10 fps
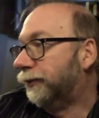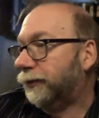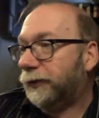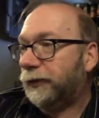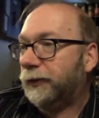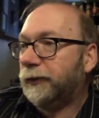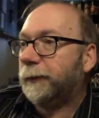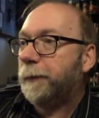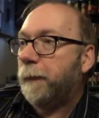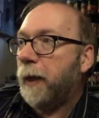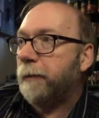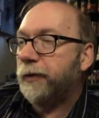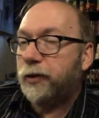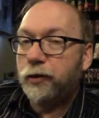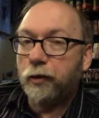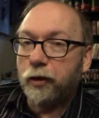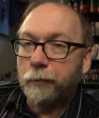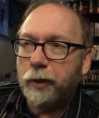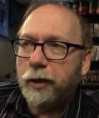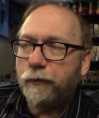I remember the $2
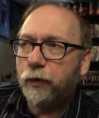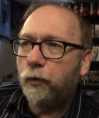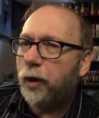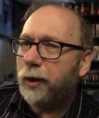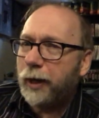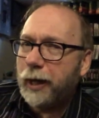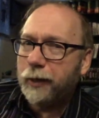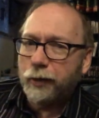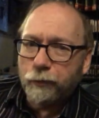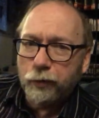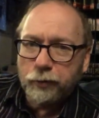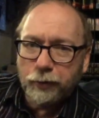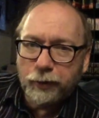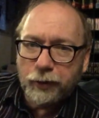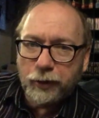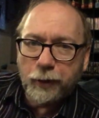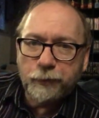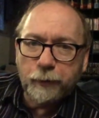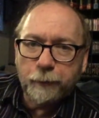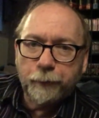bill. I, for a while, I had like Like, I kept
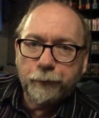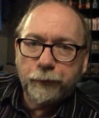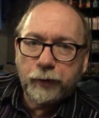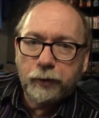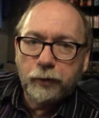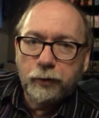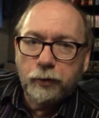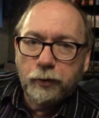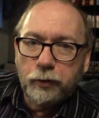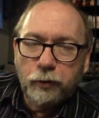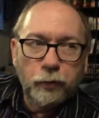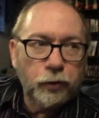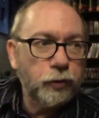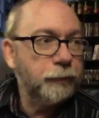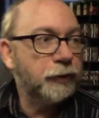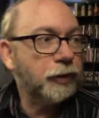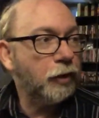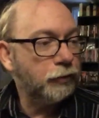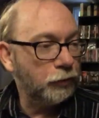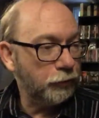some. Well, Christmas
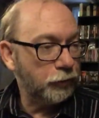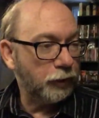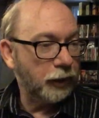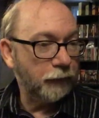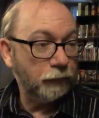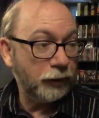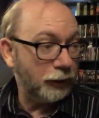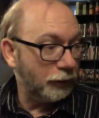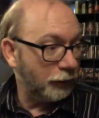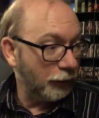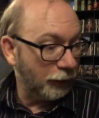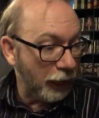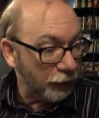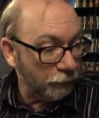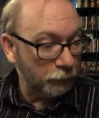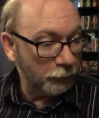cartoons, so I have oh, a lot of them.